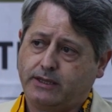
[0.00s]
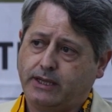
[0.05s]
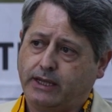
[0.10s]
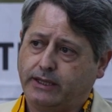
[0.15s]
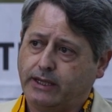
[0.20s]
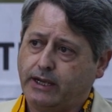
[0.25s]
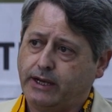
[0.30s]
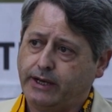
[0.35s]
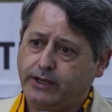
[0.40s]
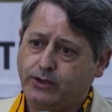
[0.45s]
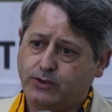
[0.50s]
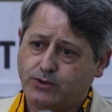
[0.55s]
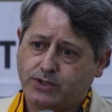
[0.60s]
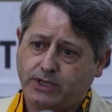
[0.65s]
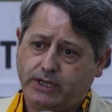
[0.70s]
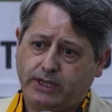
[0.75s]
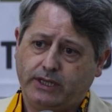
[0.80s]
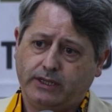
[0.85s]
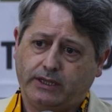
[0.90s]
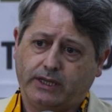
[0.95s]
that are
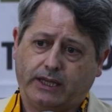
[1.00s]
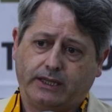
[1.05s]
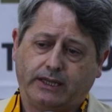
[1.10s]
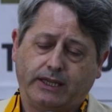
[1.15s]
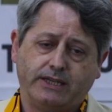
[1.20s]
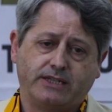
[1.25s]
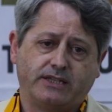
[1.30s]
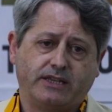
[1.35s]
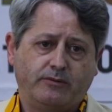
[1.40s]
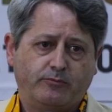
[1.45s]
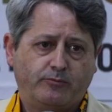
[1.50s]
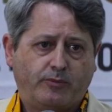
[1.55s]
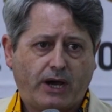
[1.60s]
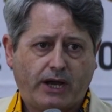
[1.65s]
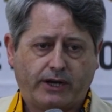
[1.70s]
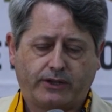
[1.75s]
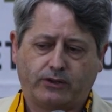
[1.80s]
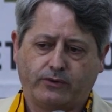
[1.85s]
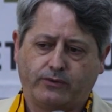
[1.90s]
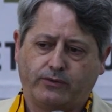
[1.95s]
using it at least in
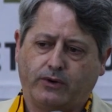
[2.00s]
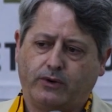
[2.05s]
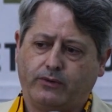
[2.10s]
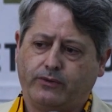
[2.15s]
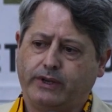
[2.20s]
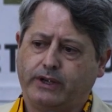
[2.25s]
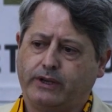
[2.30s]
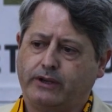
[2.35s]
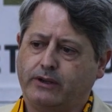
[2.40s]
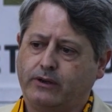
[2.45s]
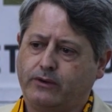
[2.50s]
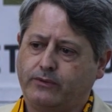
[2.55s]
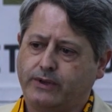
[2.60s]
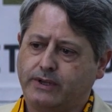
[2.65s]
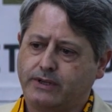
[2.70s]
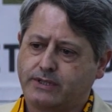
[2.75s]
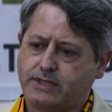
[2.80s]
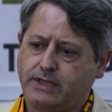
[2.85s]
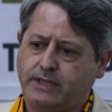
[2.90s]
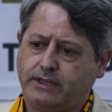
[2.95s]
part of
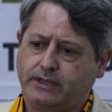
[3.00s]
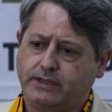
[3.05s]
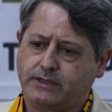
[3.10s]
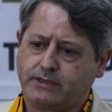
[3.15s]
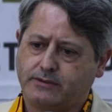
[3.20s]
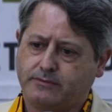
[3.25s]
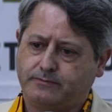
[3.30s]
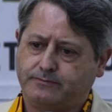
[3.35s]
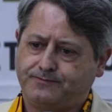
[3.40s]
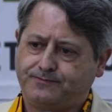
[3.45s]
their cities.